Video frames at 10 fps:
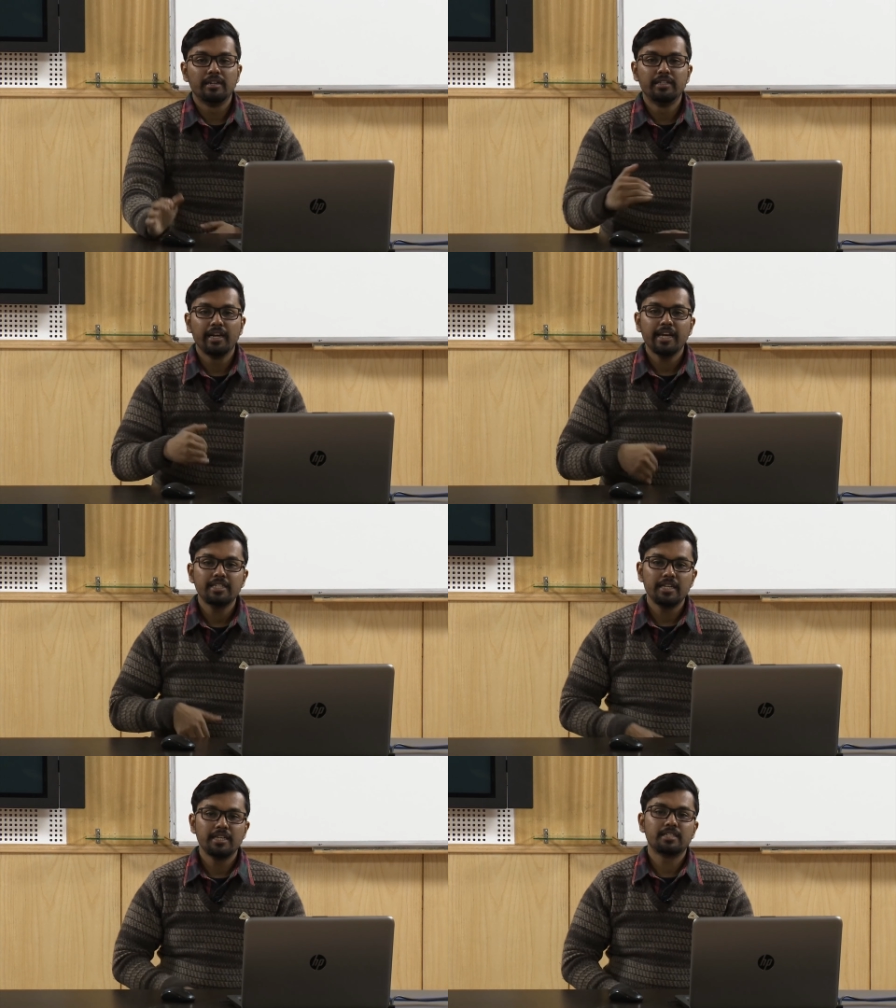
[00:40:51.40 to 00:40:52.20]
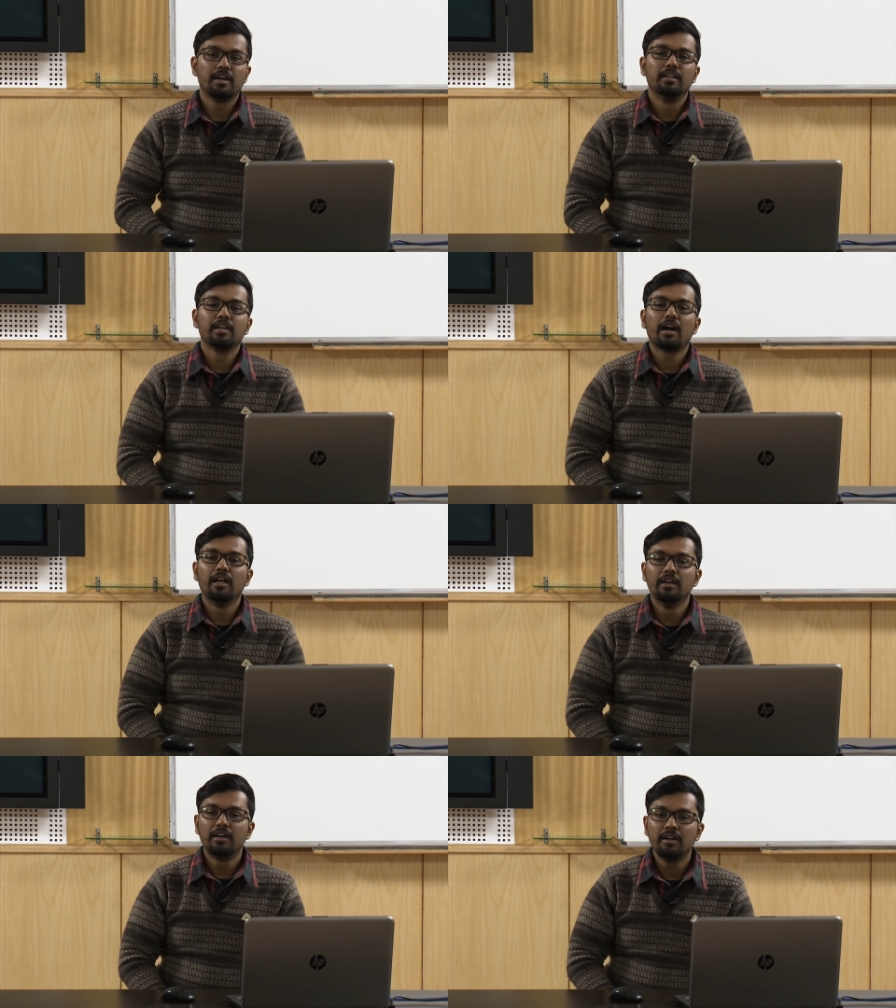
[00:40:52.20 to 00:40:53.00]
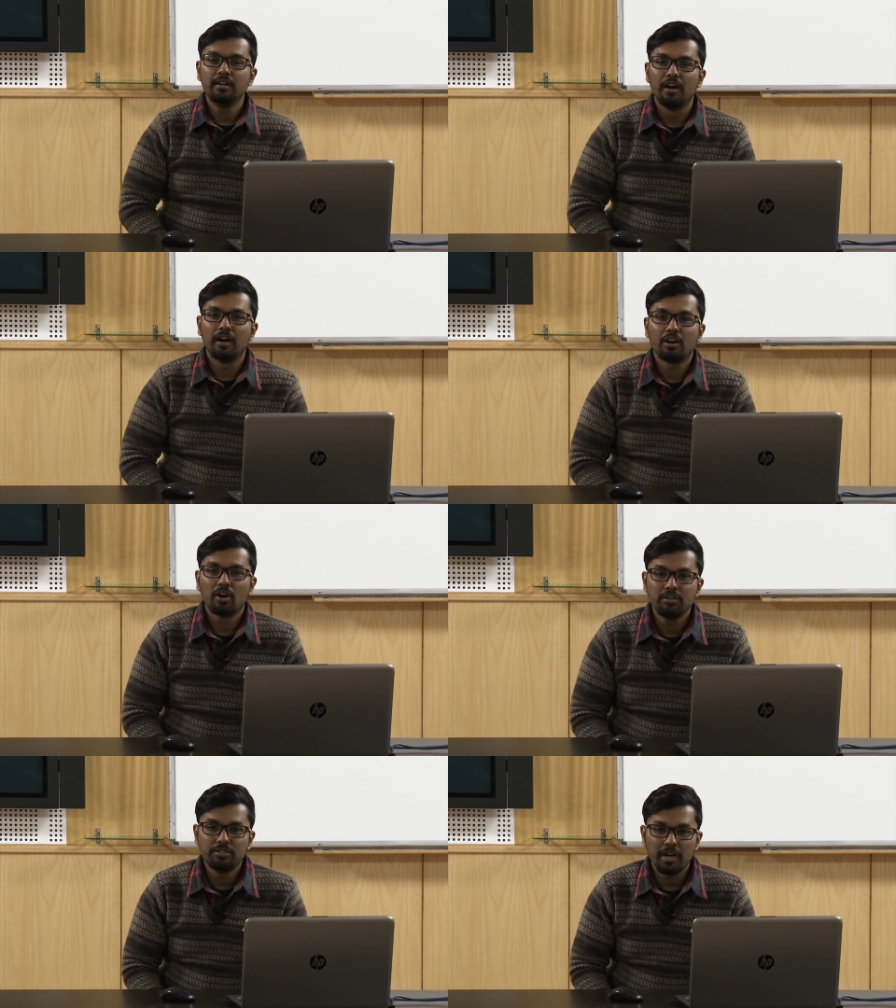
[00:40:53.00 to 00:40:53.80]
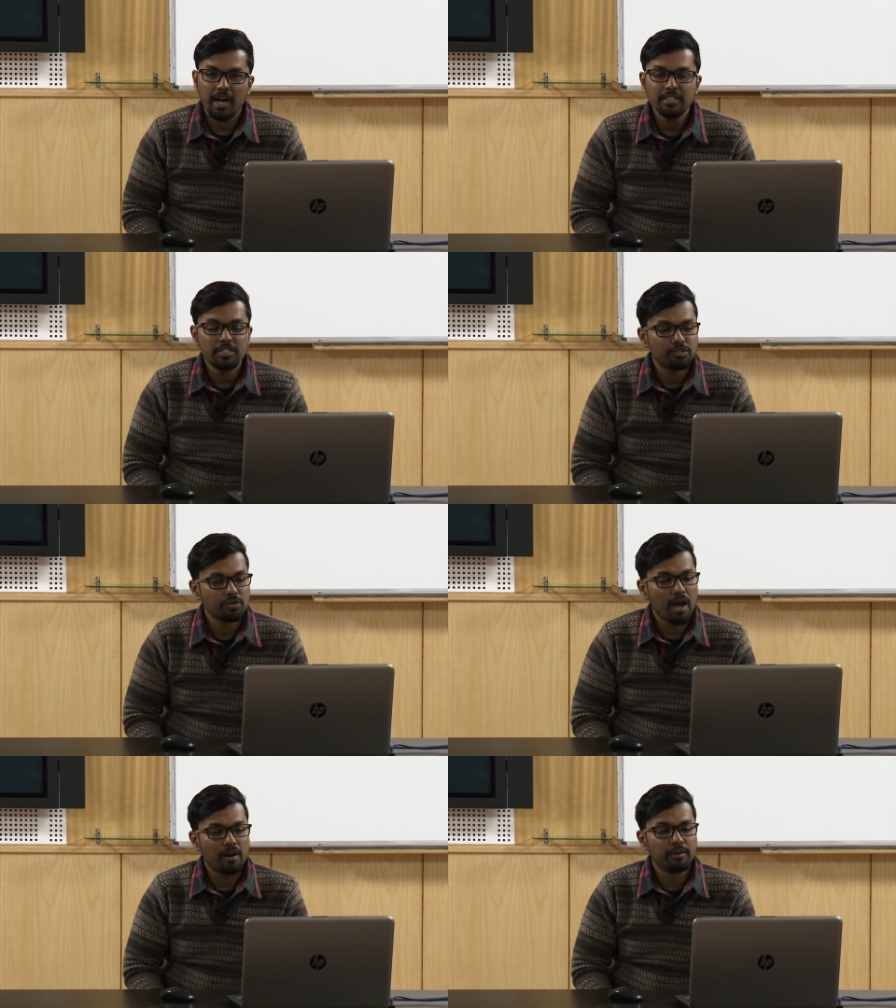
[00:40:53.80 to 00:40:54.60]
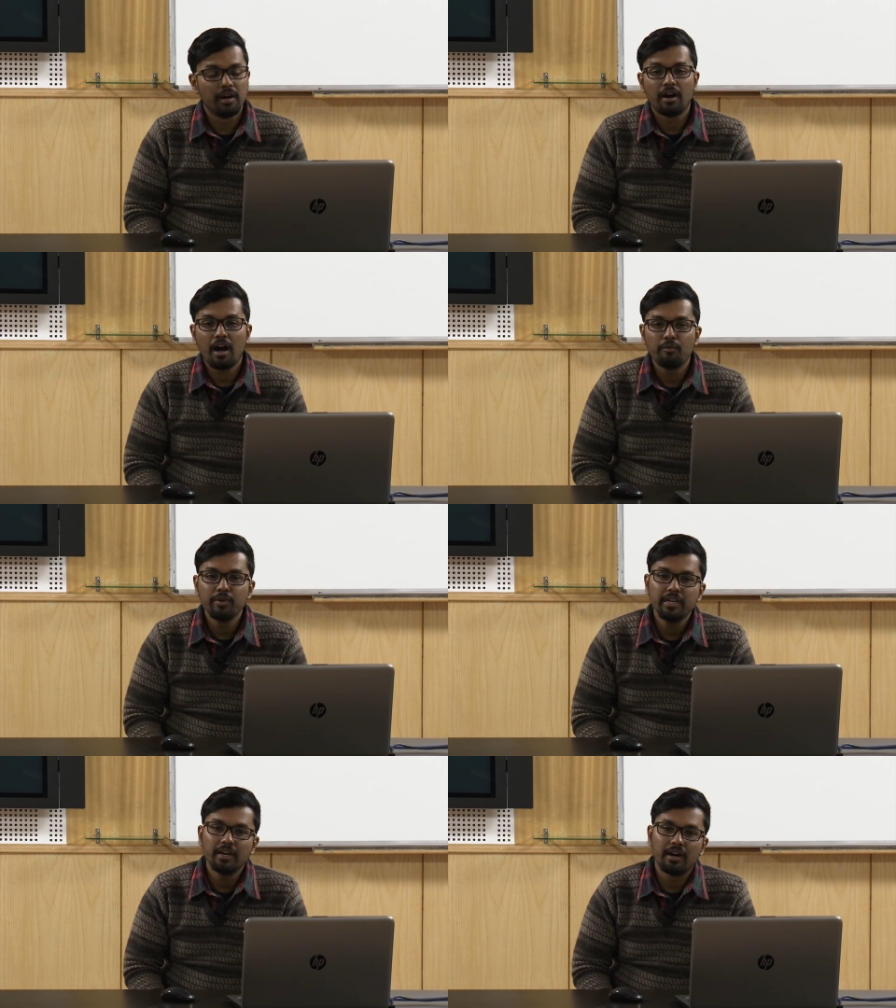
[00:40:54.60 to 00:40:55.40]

the next is the color contrast. So how we